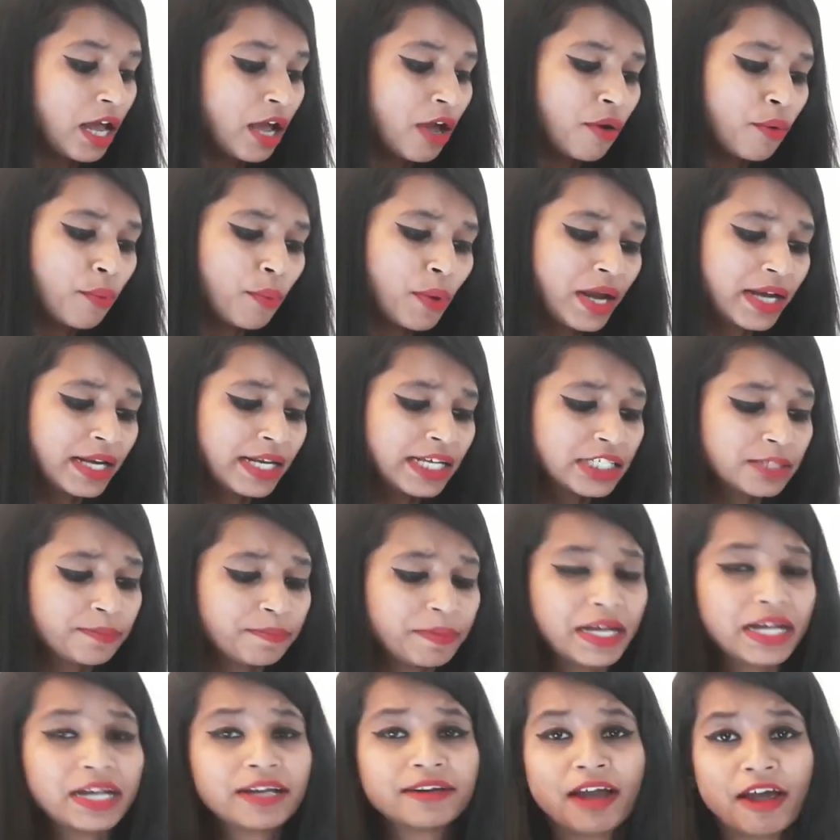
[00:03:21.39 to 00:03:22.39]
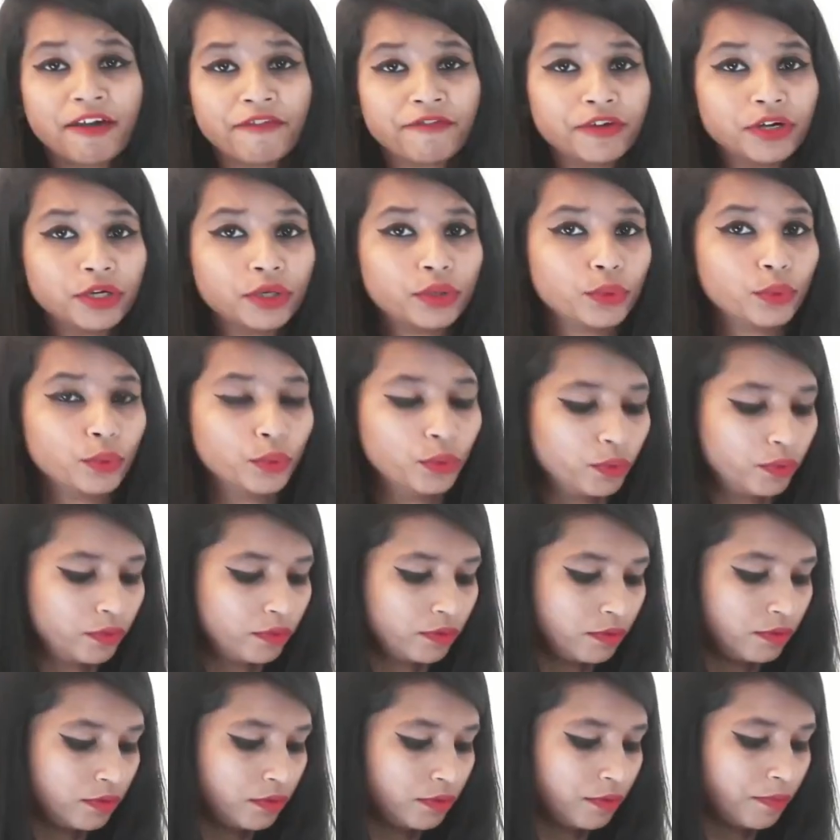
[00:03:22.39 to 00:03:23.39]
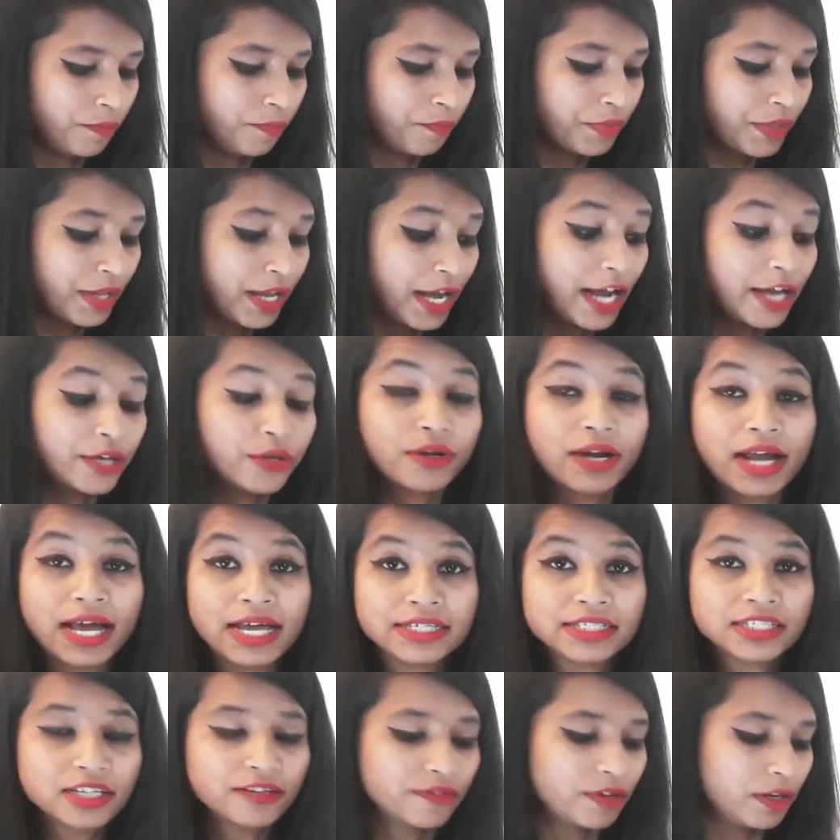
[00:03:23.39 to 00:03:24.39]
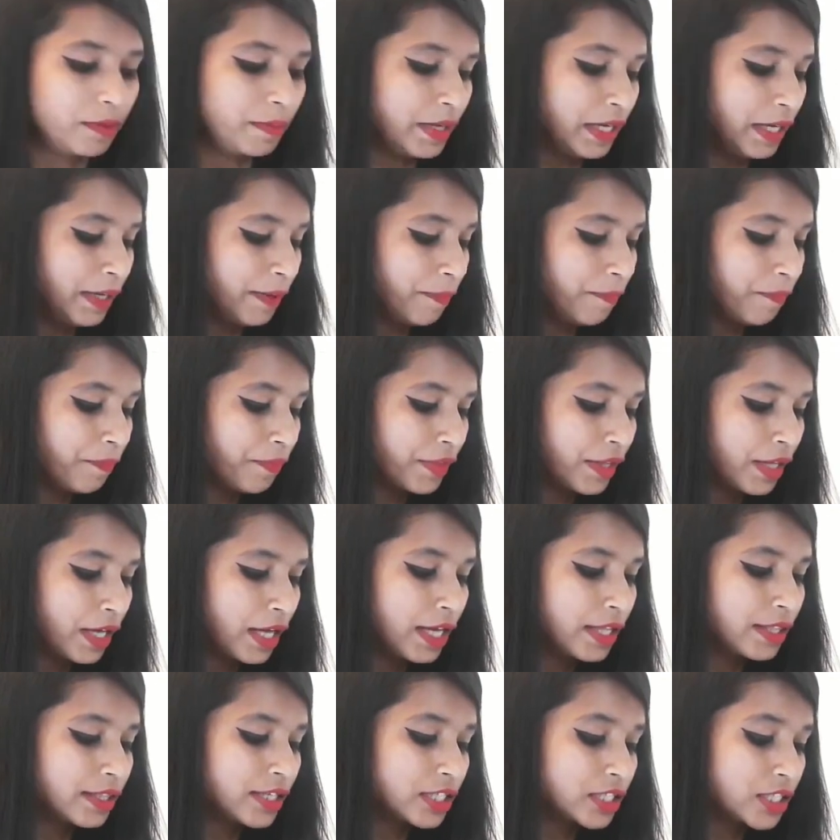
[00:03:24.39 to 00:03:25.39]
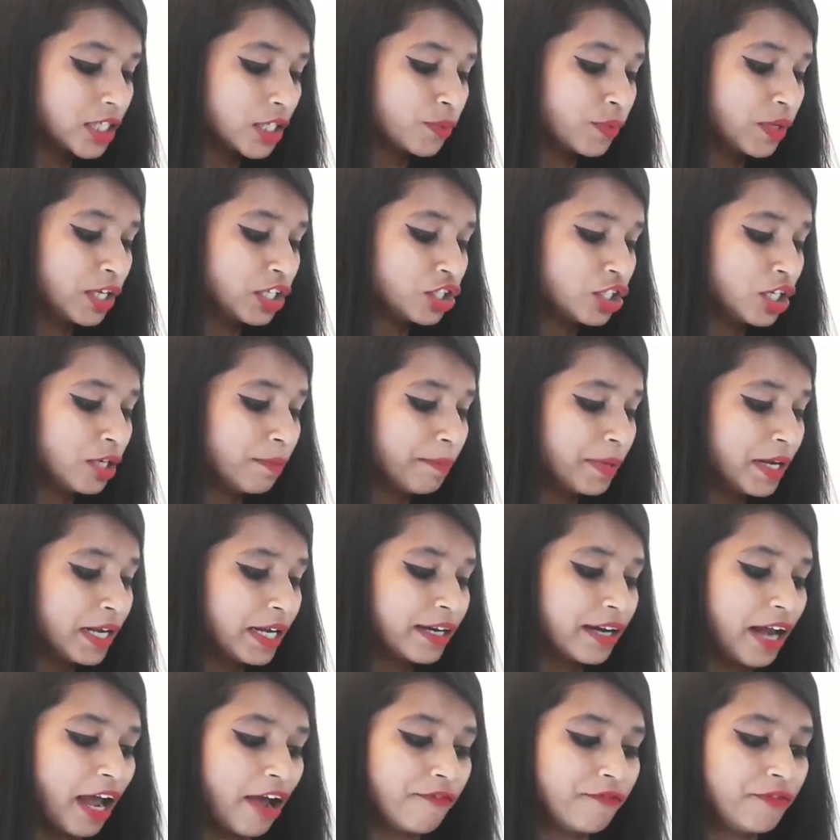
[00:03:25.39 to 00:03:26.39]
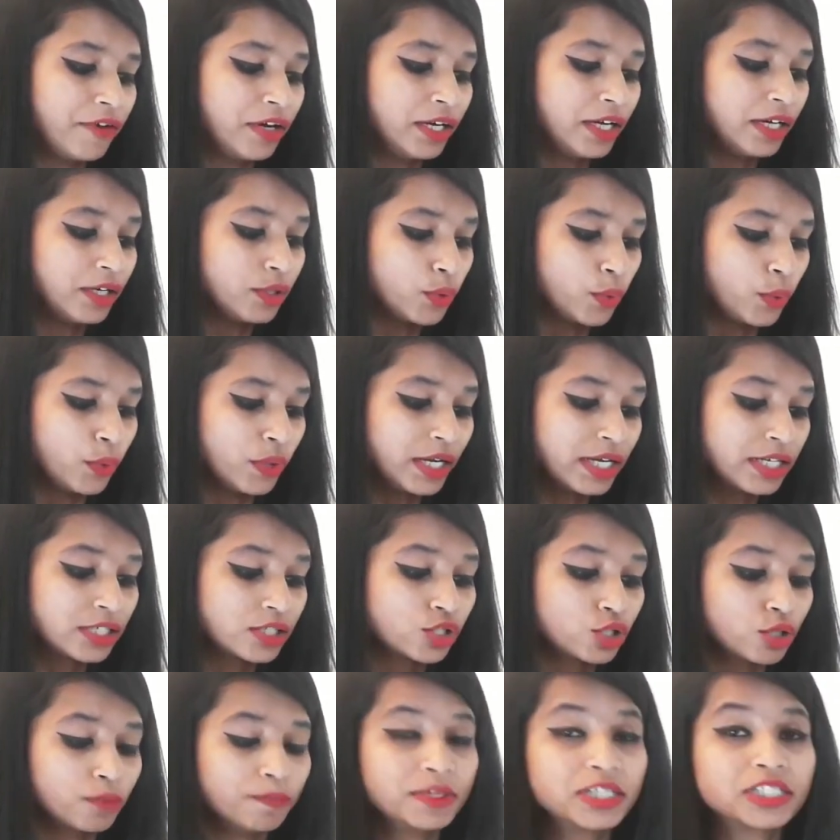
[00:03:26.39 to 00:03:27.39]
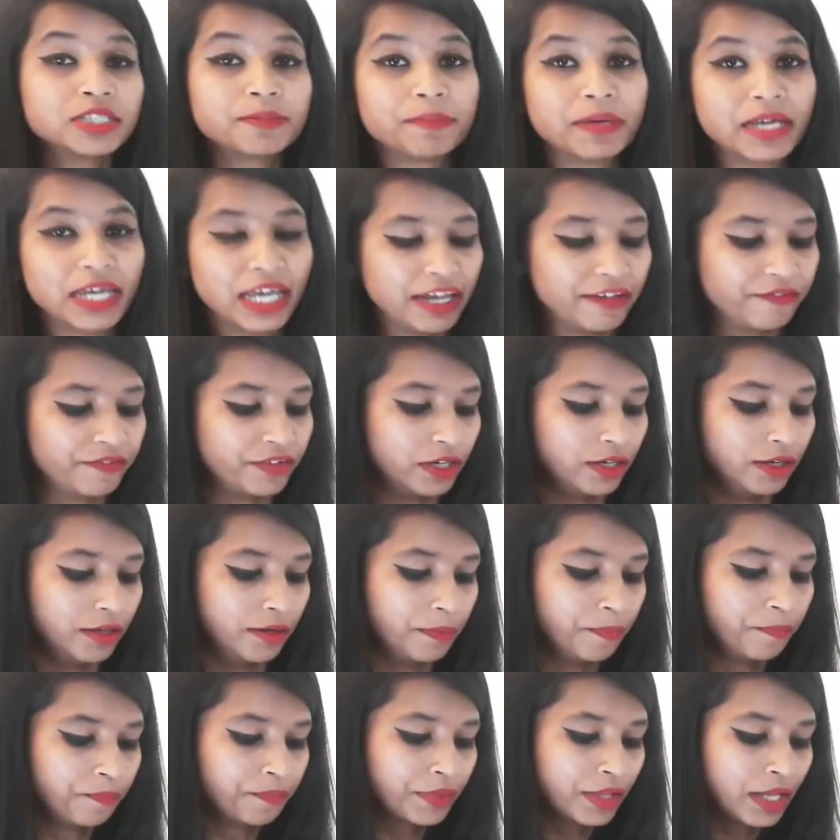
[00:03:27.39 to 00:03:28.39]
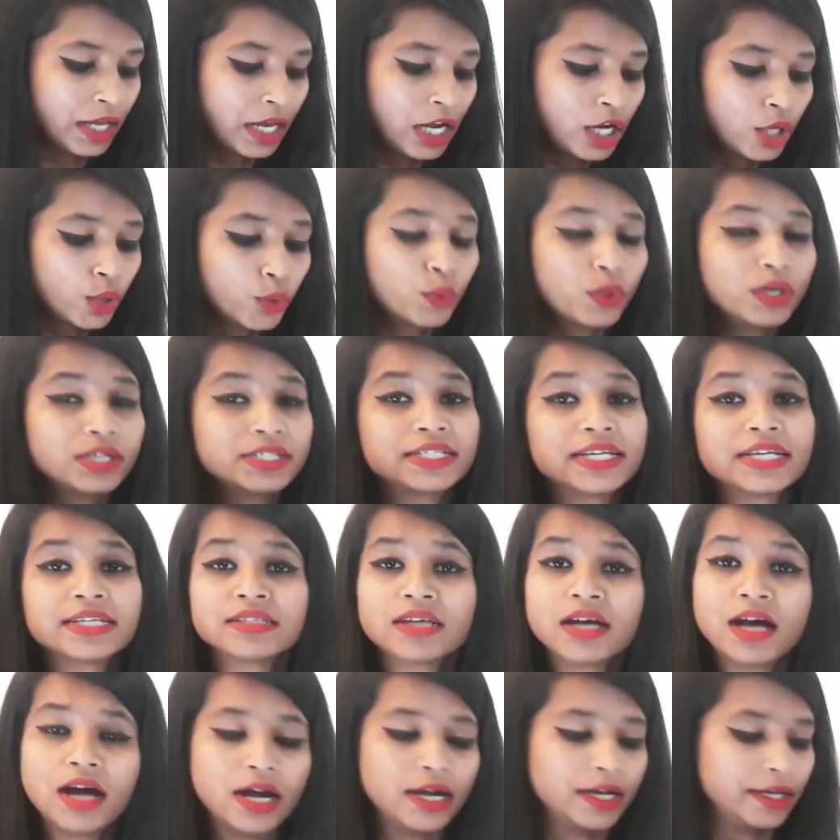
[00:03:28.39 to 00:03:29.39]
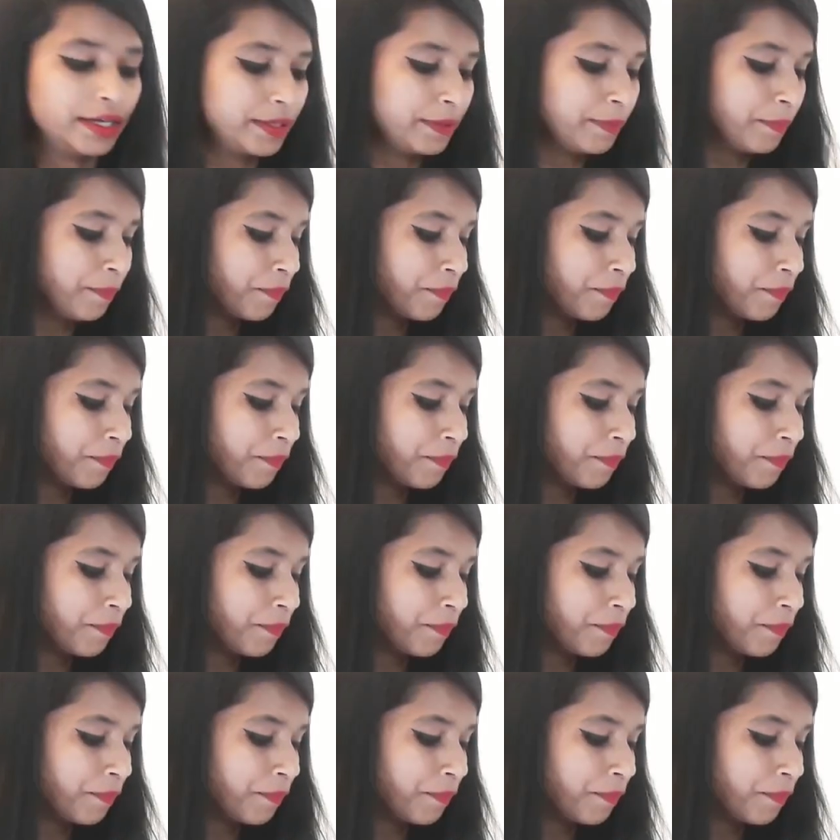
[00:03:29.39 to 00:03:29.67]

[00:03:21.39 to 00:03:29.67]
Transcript: What is being referred to? And your answer will be, the situation being referred to is Jumman's behavior towards his aunt.